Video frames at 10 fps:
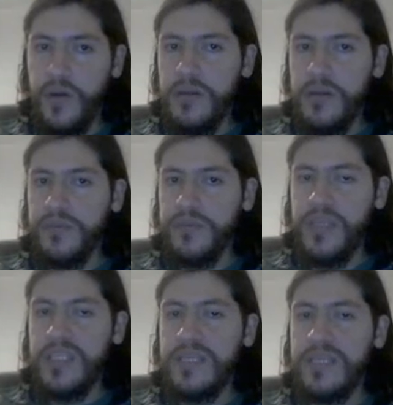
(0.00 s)
are the
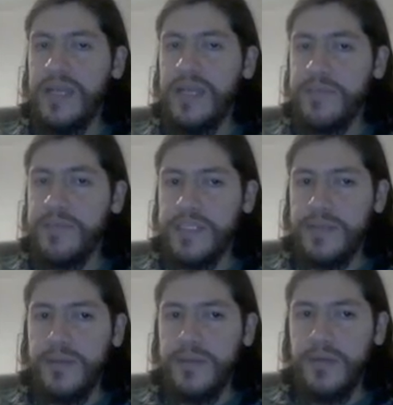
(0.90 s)
potential
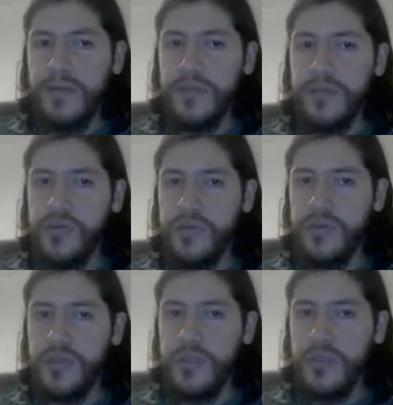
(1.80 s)
benefits of
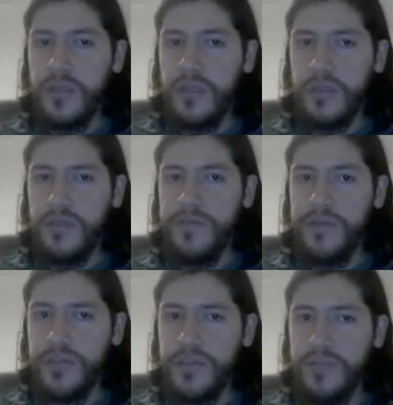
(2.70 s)
introducing a
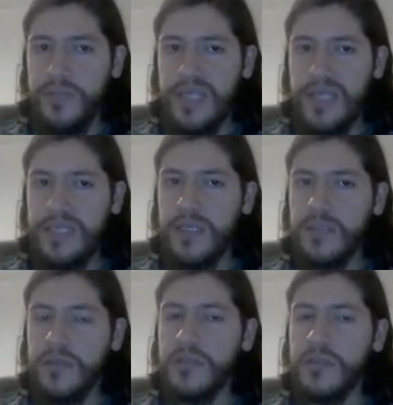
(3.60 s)
differentiated practical
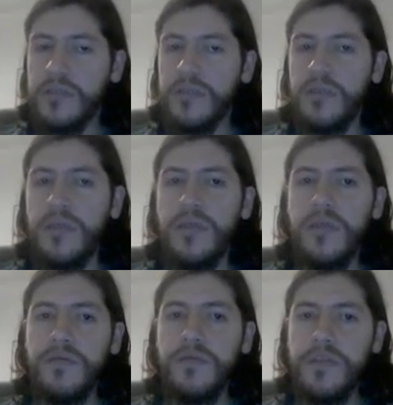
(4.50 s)
course
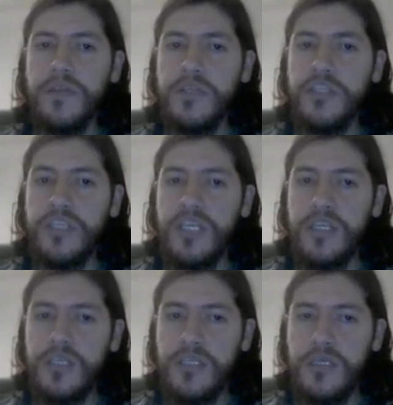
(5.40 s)
for teaching
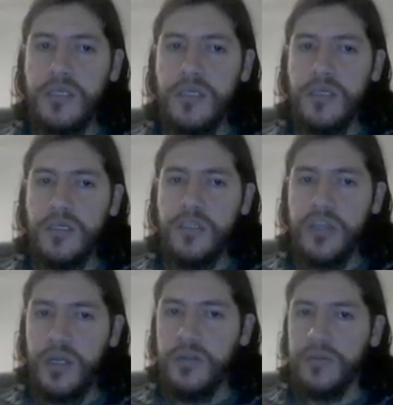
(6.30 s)
English in early
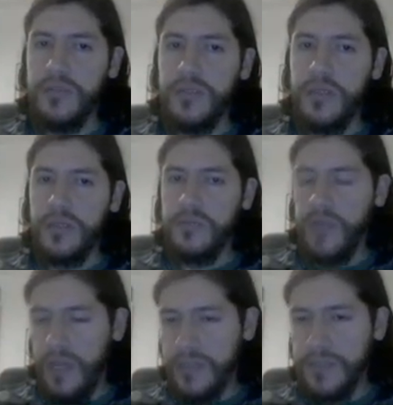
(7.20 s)
childhood at
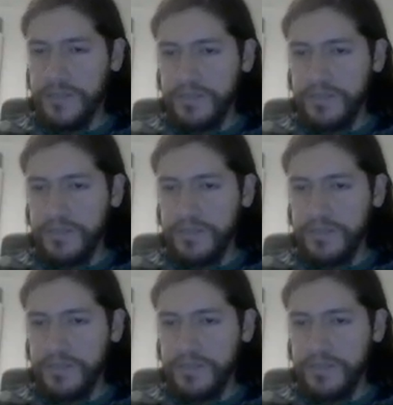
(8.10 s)
UNAT?